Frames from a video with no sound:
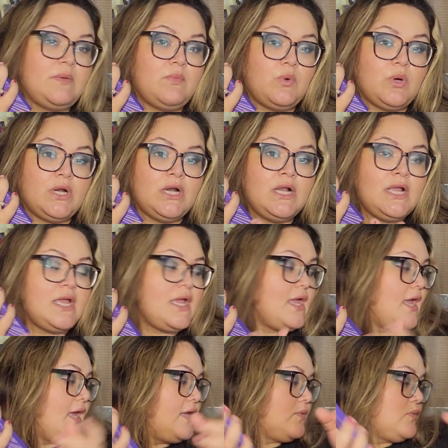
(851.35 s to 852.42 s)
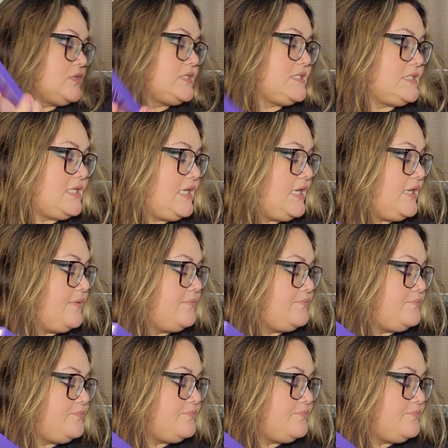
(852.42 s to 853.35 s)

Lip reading: more, and we'll see